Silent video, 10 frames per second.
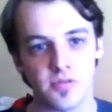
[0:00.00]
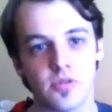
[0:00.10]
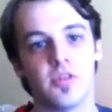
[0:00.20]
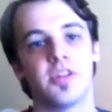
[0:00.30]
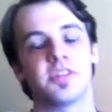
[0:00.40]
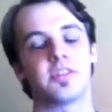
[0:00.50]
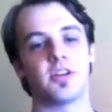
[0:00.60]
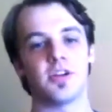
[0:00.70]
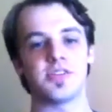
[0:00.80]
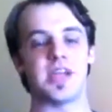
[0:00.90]
the rule that it is
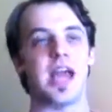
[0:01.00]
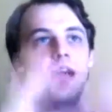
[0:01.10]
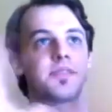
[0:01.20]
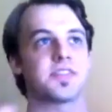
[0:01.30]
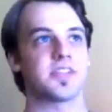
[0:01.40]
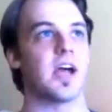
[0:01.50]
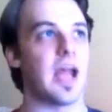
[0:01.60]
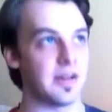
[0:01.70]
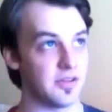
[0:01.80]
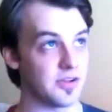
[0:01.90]
closed
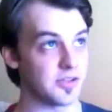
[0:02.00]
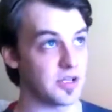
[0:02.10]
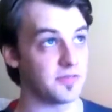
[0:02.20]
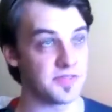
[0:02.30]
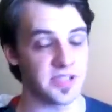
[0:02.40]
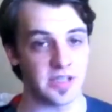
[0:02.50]
outside those office